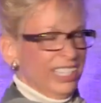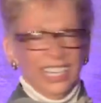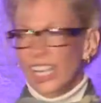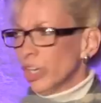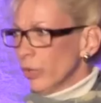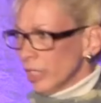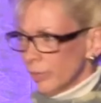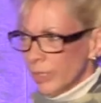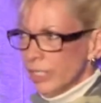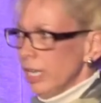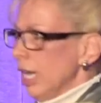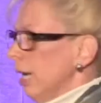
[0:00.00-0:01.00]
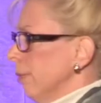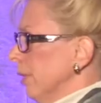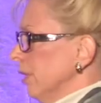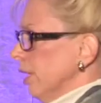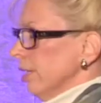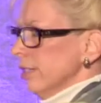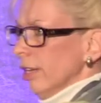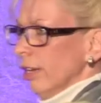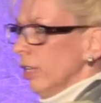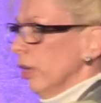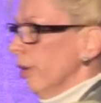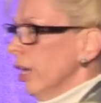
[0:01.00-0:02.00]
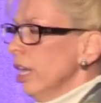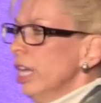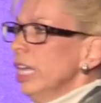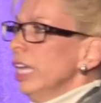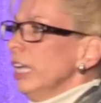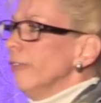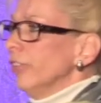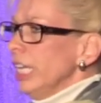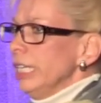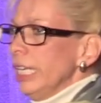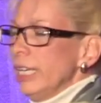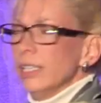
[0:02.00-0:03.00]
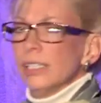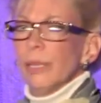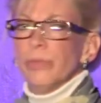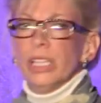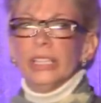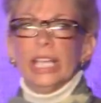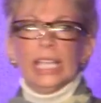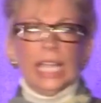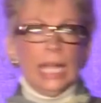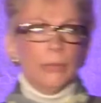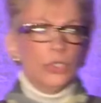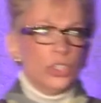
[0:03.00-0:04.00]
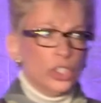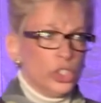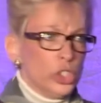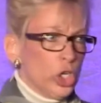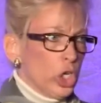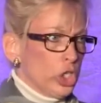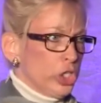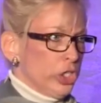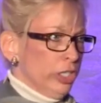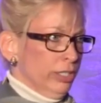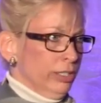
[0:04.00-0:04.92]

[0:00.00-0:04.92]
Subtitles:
At Christmas time and things that, if they needed something, they came to the church.